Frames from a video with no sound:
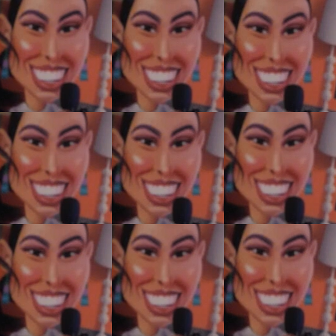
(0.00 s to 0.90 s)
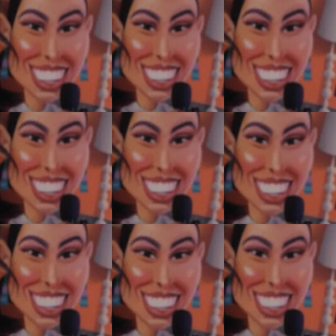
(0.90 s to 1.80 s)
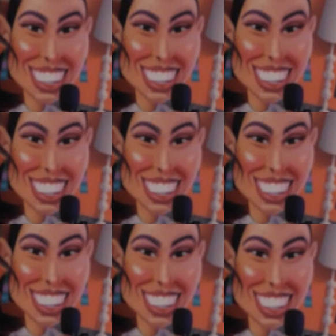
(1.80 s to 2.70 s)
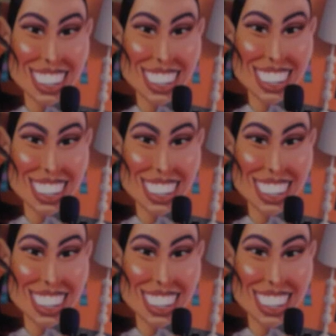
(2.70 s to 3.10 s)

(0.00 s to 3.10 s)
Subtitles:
(silent)